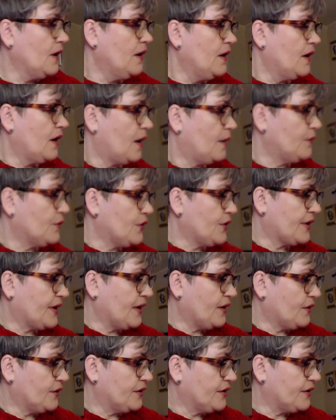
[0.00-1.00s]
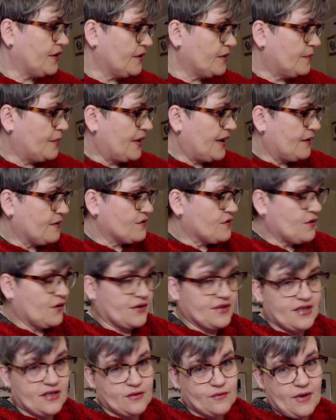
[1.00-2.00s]
I'm working on another pair of
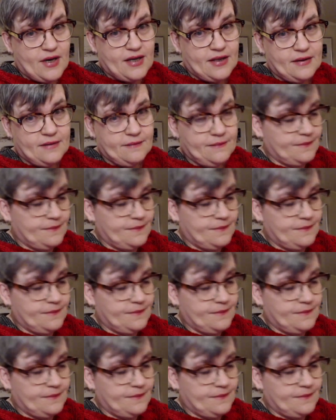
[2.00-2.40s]
socks as well